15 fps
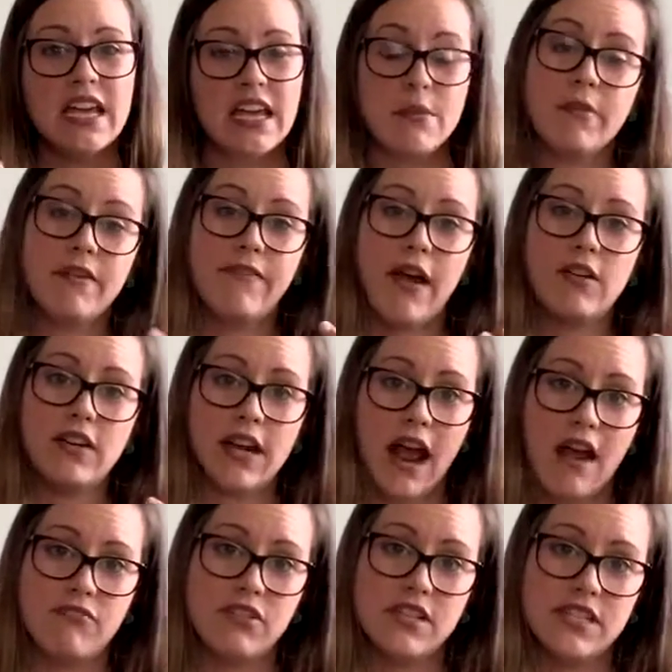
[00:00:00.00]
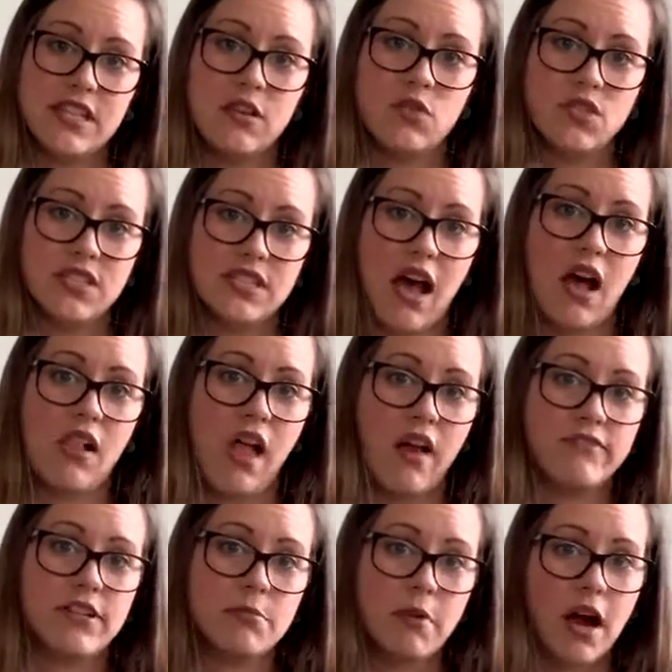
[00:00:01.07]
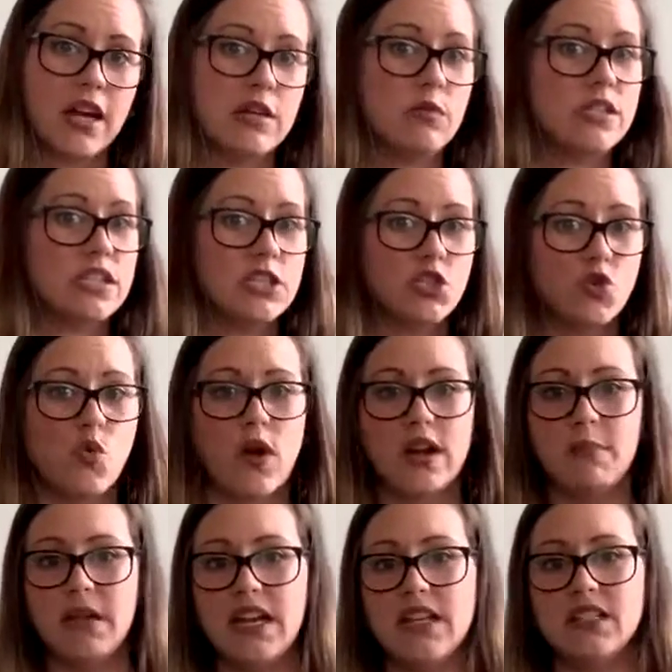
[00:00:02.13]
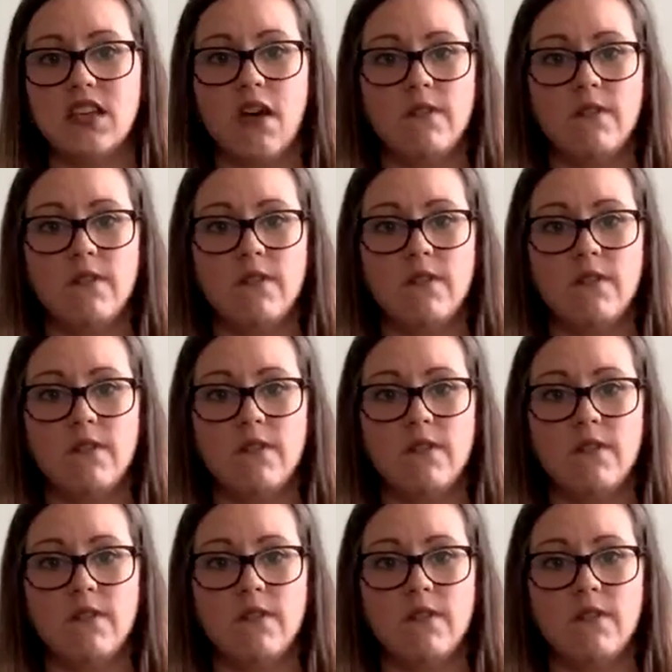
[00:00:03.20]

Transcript: can be found in every single cell of your body within 20 minutes